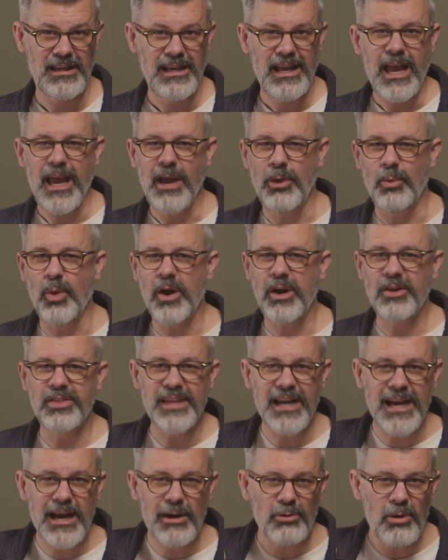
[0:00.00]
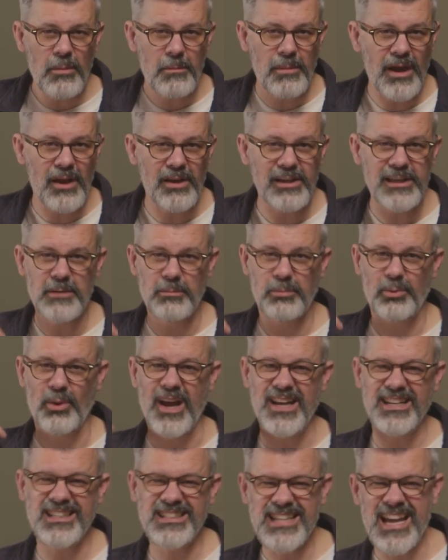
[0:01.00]
And where their rebellion
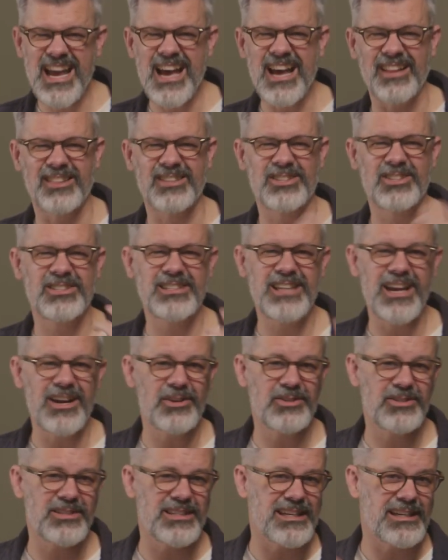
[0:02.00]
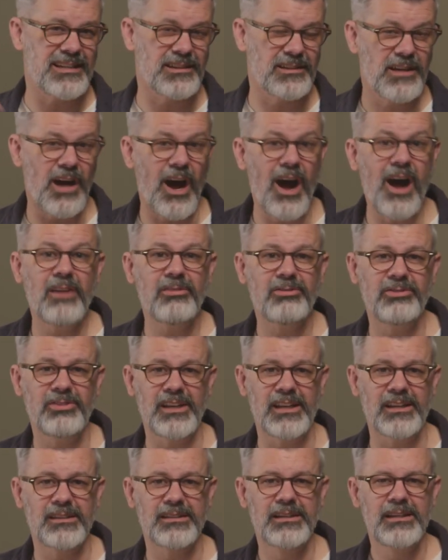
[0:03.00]
brought death, scarcity, and
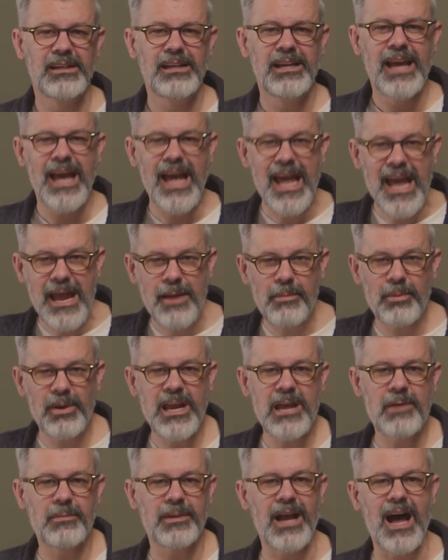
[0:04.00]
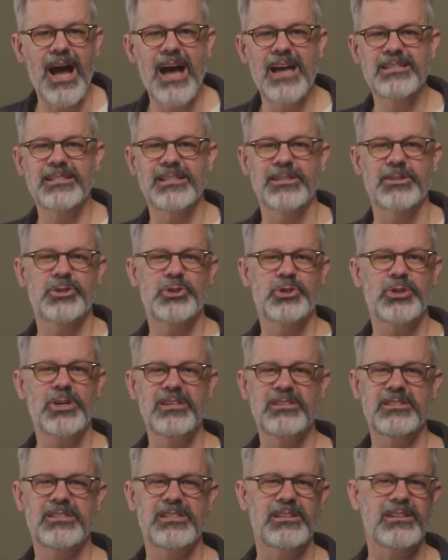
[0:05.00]
conflict, Abraham and Isaac's
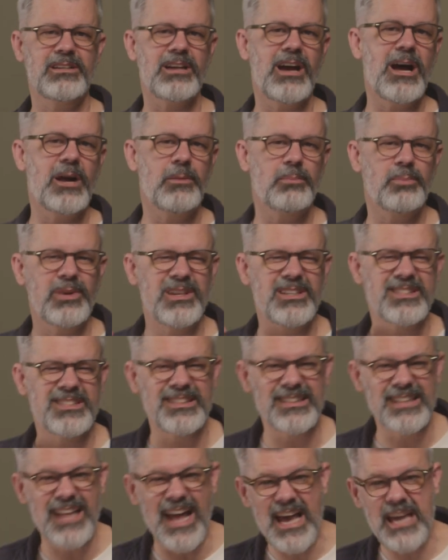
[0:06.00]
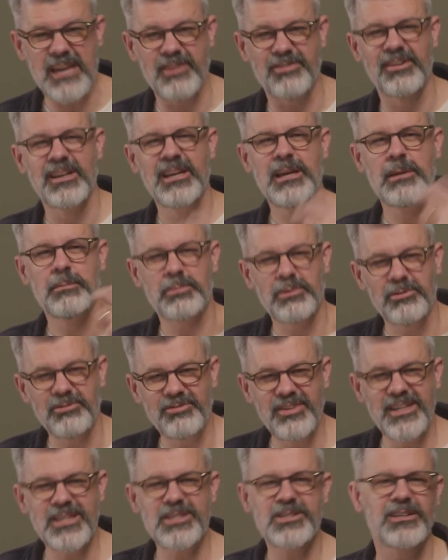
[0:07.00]
trust in God brings life,
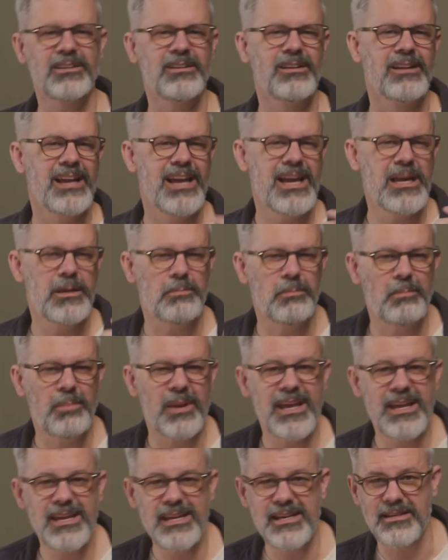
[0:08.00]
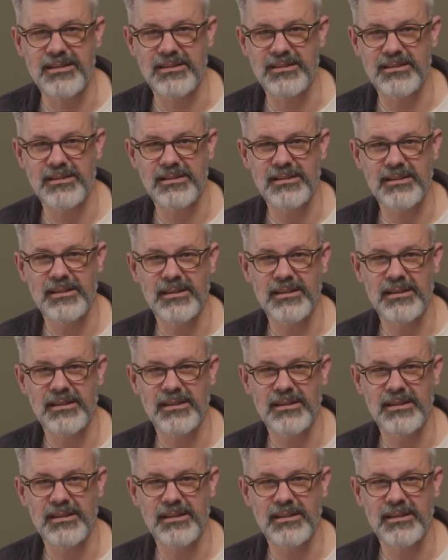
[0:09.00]
provision, and peace.